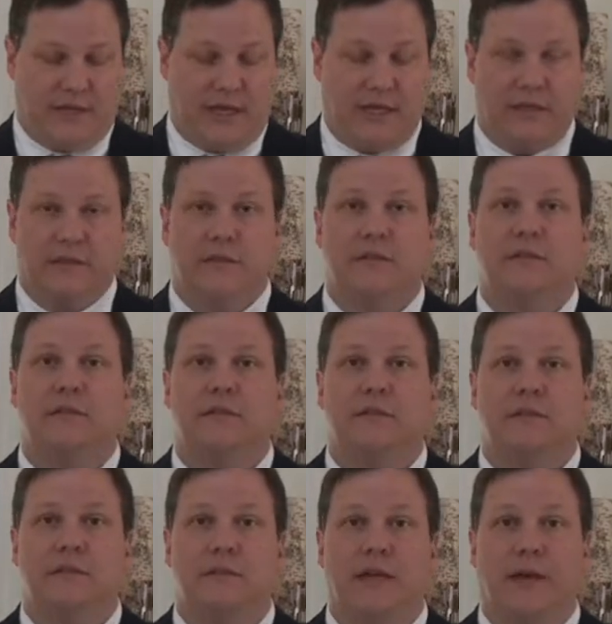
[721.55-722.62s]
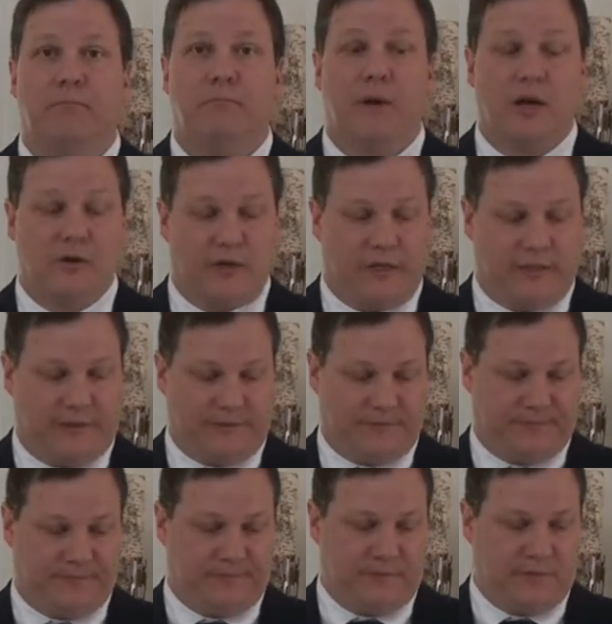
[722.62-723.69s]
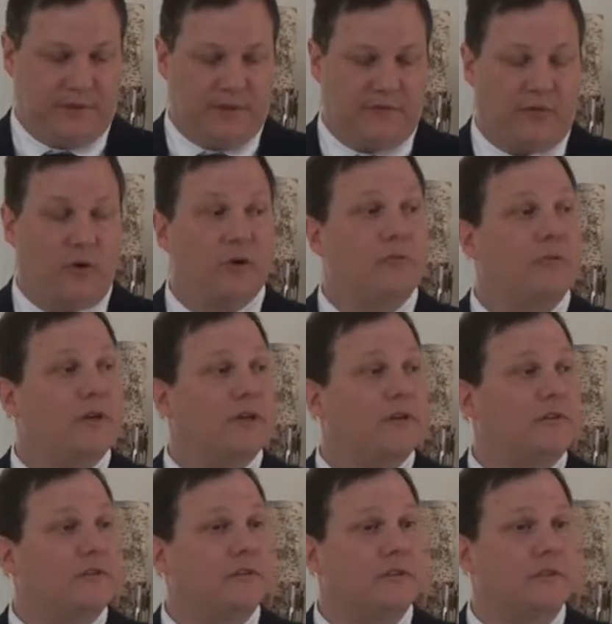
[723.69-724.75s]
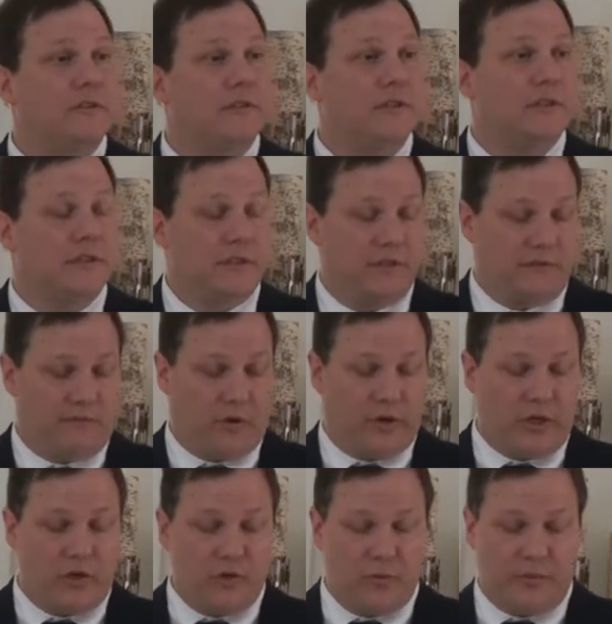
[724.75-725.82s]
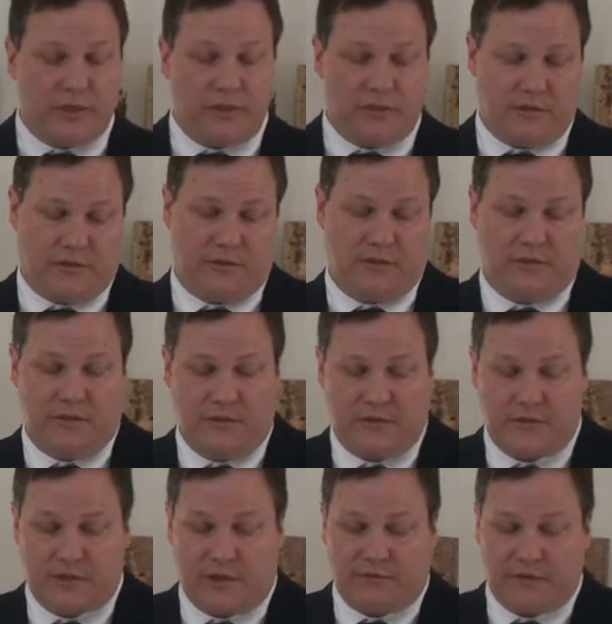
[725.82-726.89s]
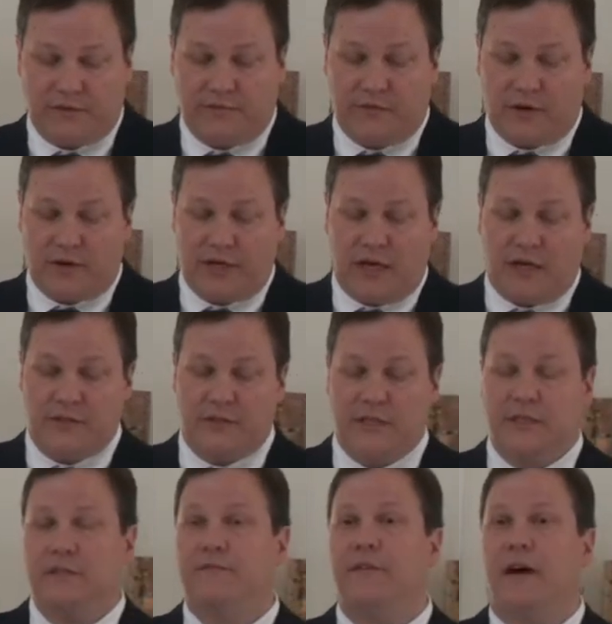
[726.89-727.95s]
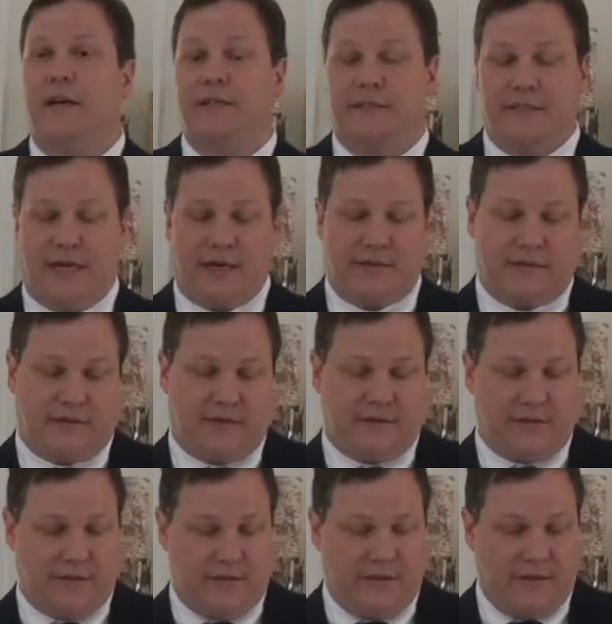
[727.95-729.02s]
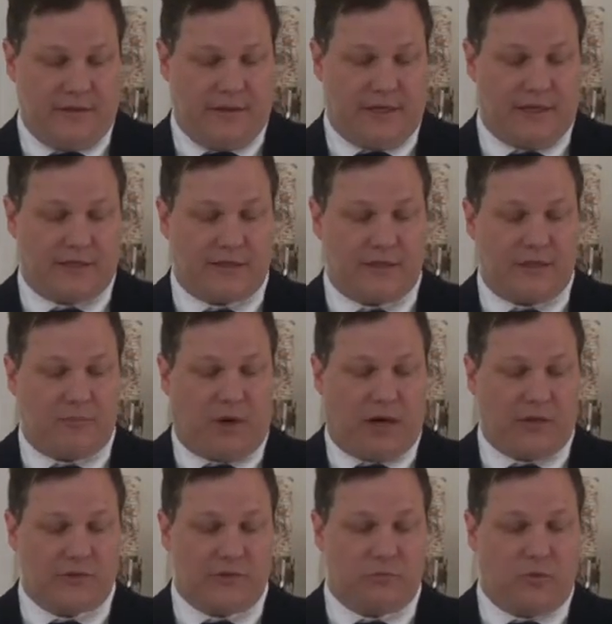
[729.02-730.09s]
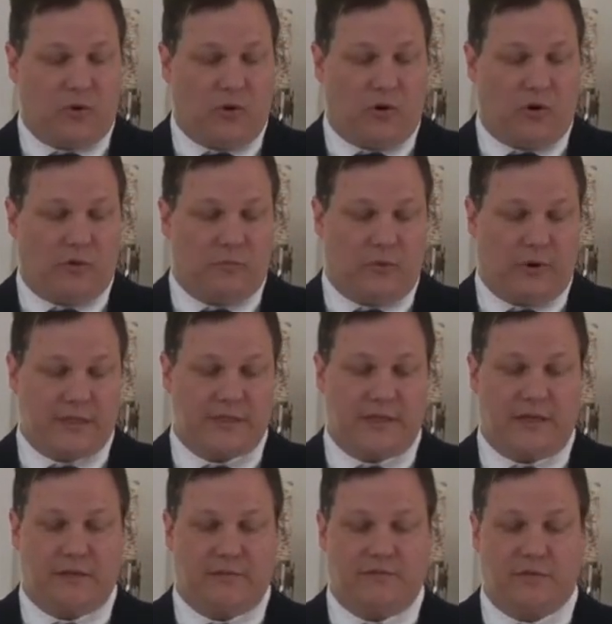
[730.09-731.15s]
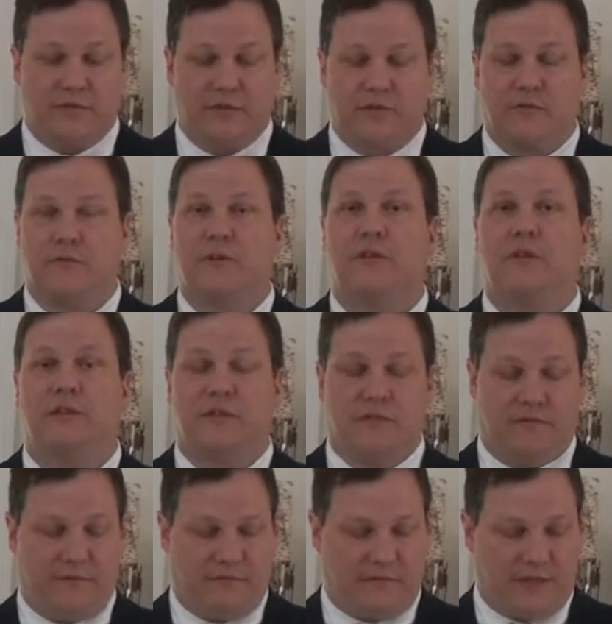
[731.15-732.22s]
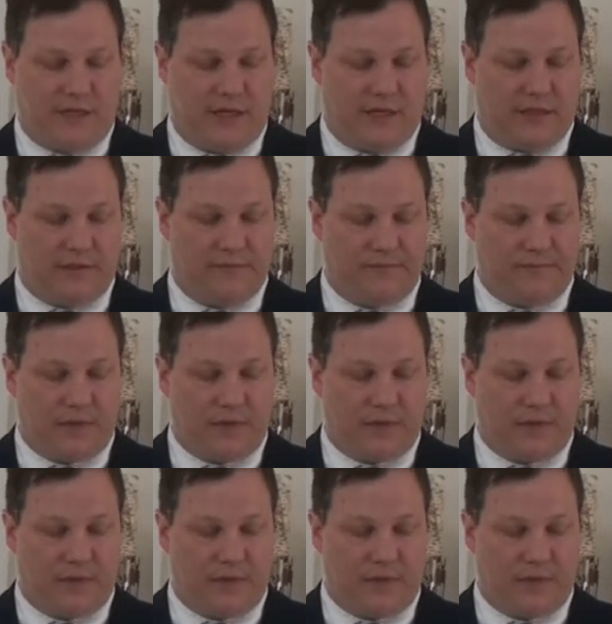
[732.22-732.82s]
dead, and buried. Very real, very human, suffered a very undignified death. And as the Apostle Paul points out in 1 Corinthians 15,